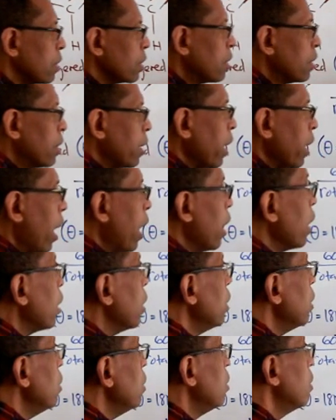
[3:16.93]
the
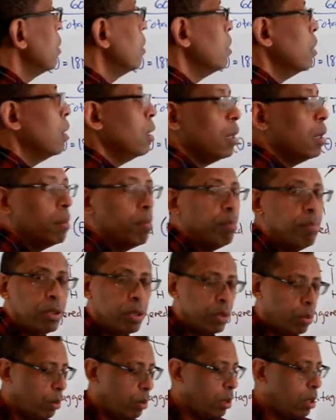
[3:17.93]
angle
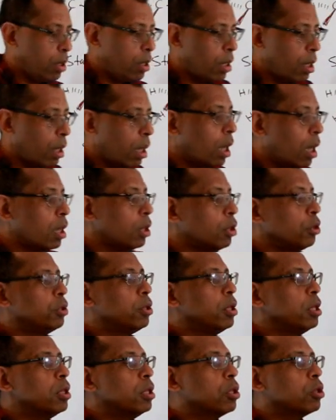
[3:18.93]
between
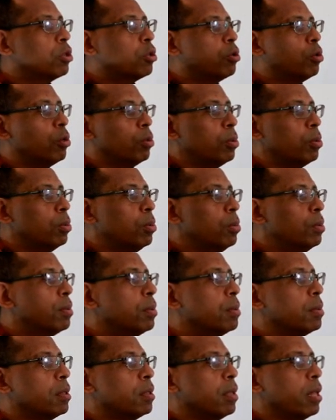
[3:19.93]
these two,
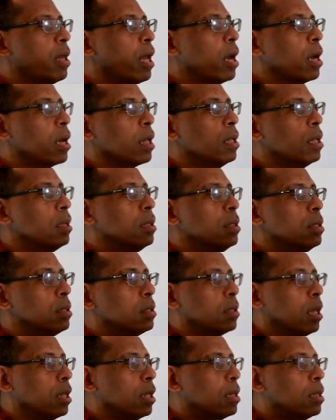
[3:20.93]
the angle
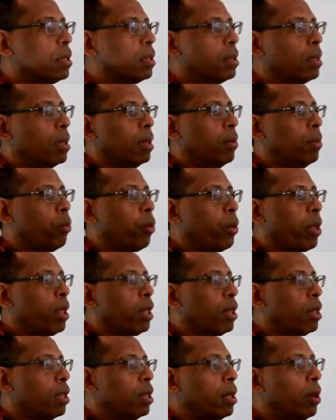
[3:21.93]
that
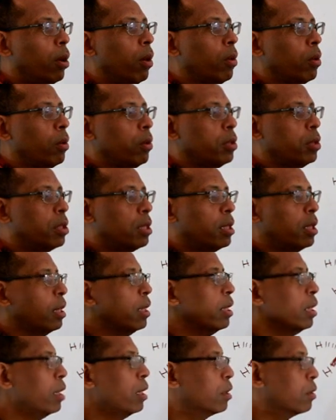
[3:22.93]
we always
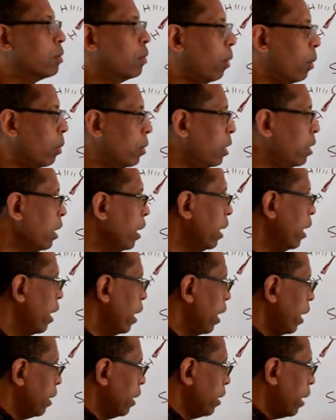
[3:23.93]
see, is called
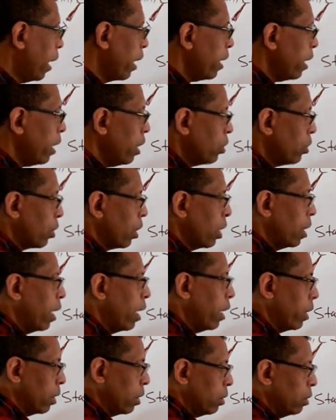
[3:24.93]
a dihedral
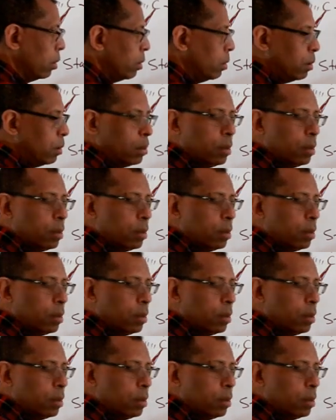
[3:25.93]
angle.